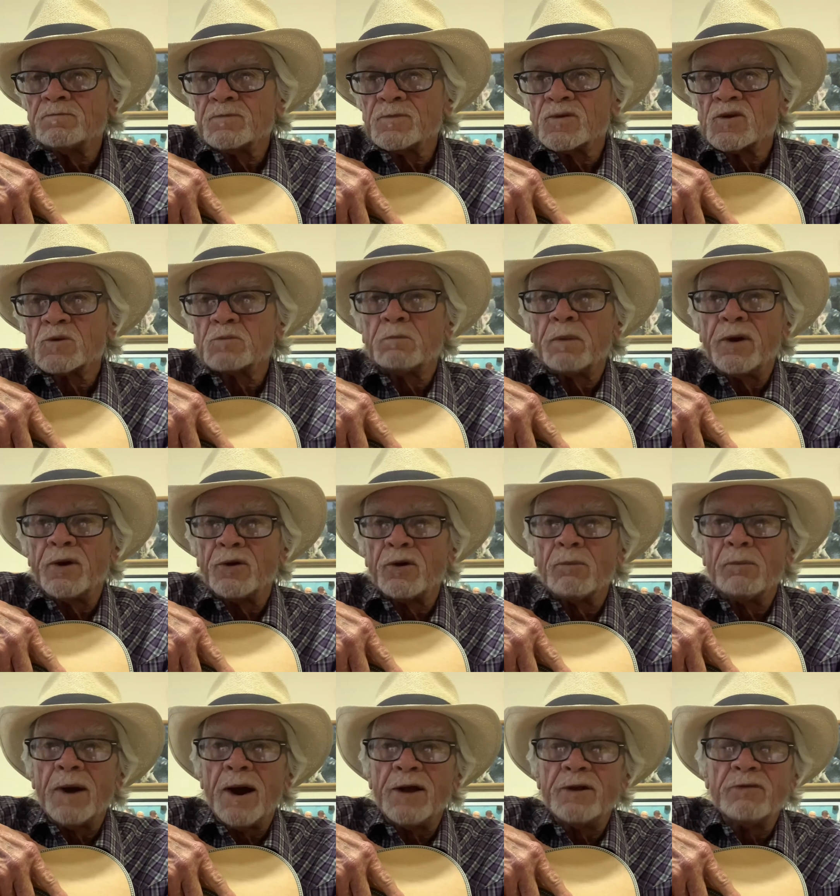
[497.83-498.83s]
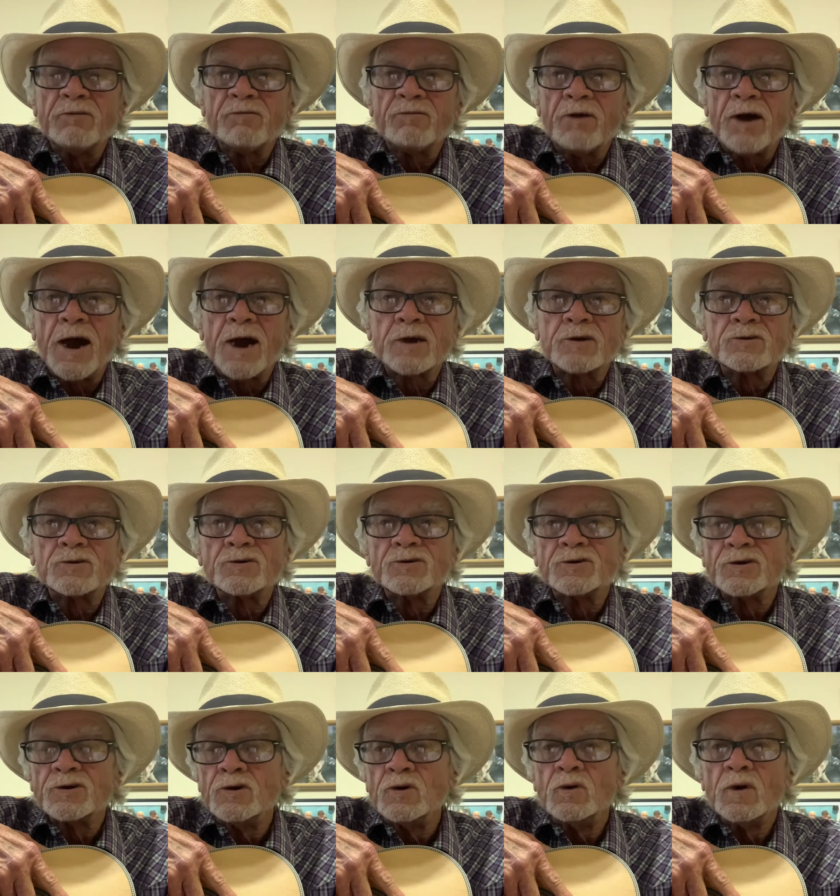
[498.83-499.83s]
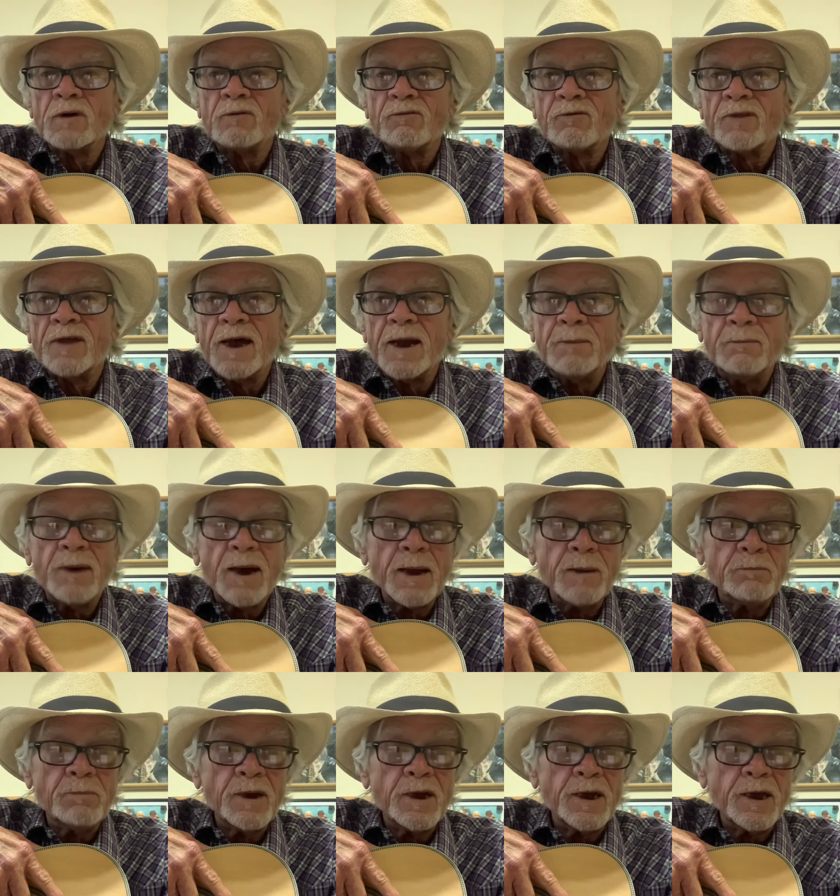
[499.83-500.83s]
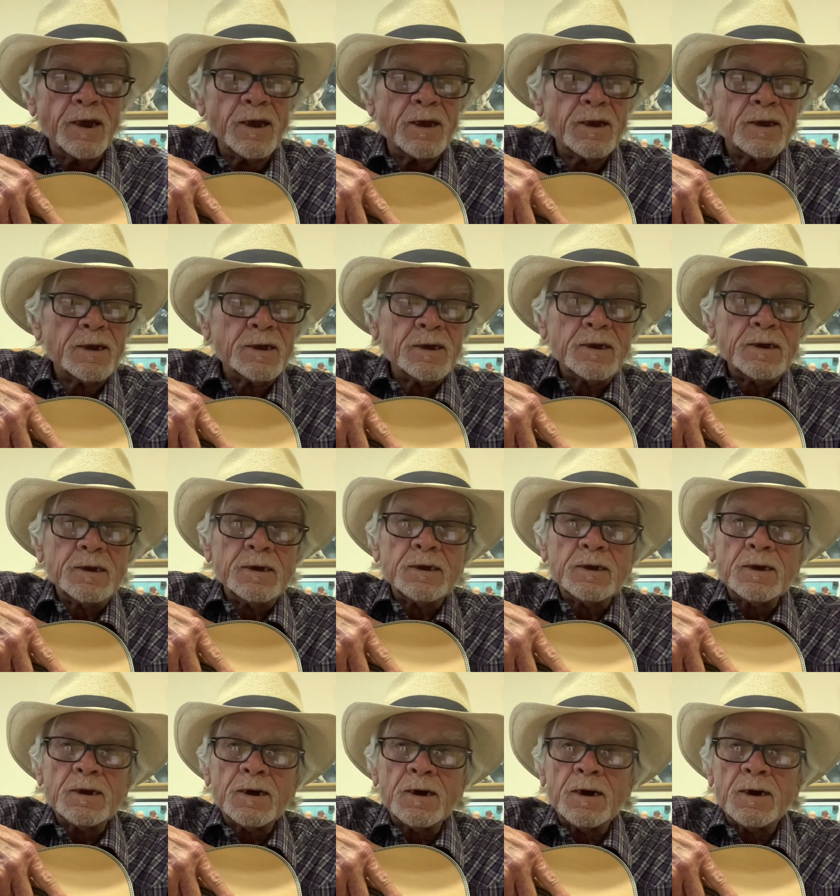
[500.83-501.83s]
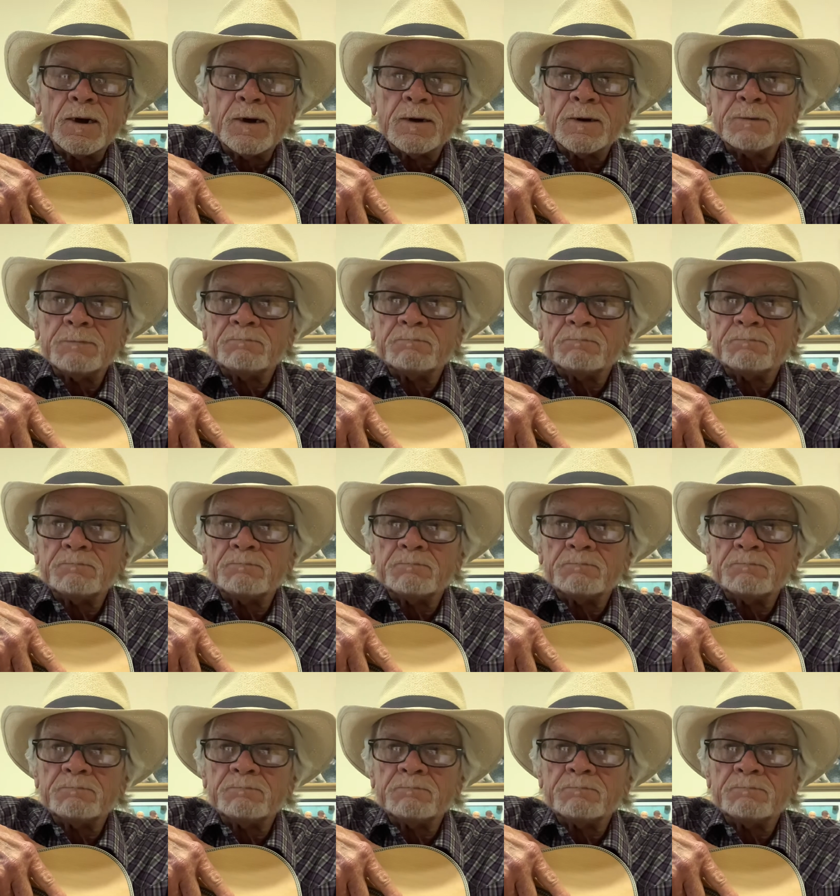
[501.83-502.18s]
speaker manufacturers, whoever they may be, uh,